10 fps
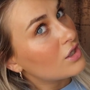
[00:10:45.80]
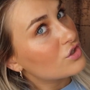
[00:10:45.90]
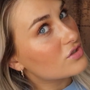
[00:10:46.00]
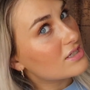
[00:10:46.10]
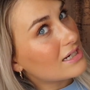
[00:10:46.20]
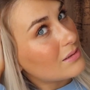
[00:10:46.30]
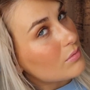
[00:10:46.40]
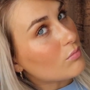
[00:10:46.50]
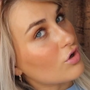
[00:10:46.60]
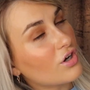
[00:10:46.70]
just a little
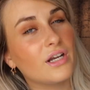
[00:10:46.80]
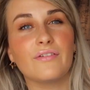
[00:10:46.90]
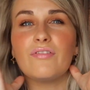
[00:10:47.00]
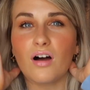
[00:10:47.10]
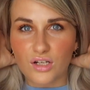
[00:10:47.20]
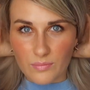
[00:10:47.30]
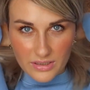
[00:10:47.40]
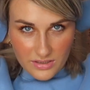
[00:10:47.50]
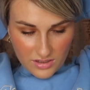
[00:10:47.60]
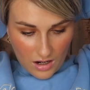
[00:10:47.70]
bit more kind of volume at
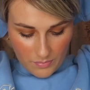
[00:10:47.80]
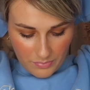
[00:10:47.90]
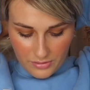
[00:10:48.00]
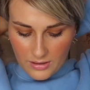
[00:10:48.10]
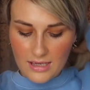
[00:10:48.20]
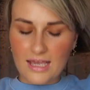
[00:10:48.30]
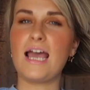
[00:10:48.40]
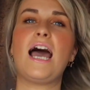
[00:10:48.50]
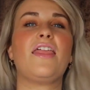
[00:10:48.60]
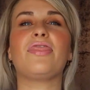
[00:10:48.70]
the top.
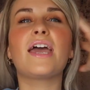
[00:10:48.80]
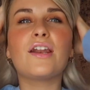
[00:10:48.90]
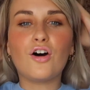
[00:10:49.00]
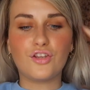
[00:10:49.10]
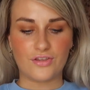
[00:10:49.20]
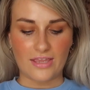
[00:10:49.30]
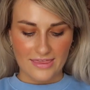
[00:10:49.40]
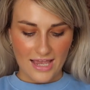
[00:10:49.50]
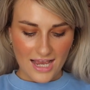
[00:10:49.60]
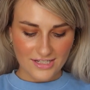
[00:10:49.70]
And then other than
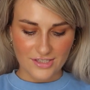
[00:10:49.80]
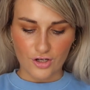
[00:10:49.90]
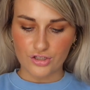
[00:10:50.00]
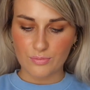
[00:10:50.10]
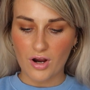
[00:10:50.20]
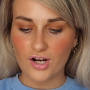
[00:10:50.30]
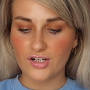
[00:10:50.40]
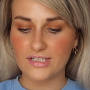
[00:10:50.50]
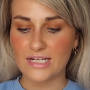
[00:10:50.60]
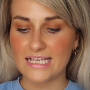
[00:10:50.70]
that, the other
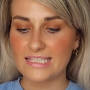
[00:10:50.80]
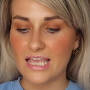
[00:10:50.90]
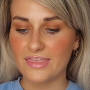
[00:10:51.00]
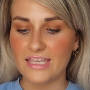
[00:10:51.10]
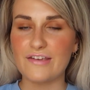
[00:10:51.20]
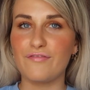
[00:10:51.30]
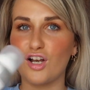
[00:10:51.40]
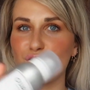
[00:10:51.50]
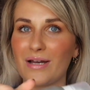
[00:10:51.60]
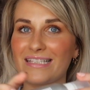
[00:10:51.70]
product is the
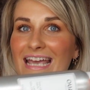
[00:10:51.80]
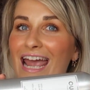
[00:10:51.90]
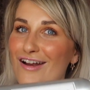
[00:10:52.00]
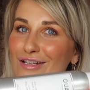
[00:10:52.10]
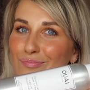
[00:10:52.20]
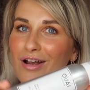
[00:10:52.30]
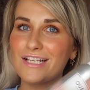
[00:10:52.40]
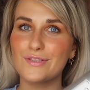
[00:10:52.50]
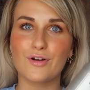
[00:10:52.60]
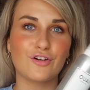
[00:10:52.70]
volumizing hairspray,
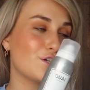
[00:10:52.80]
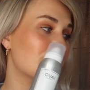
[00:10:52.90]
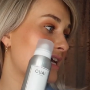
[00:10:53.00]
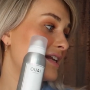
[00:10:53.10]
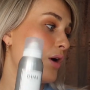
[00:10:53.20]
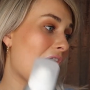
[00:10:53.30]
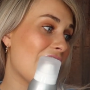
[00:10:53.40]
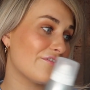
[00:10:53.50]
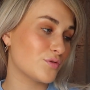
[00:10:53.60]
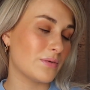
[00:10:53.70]
so I'm going to use that
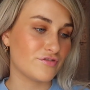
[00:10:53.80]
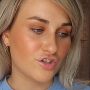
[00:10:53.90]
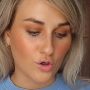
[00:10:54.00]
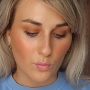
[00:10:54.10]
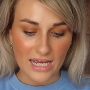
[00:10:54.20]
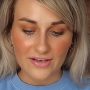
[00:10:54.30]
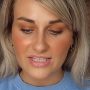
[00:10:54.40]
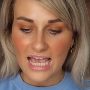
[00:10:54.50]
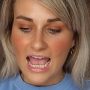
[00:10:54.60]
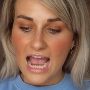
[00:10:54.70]
after we've done our waves.
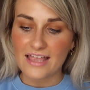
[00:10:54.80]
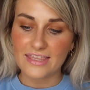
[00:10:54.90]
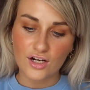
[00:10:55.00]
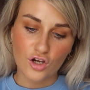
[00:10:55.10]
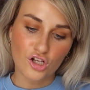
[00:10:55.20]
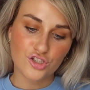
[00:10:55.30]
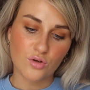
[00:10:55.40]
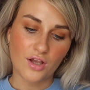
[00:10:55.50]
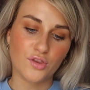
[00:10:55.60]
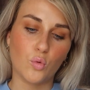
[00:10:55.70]
And then I also got the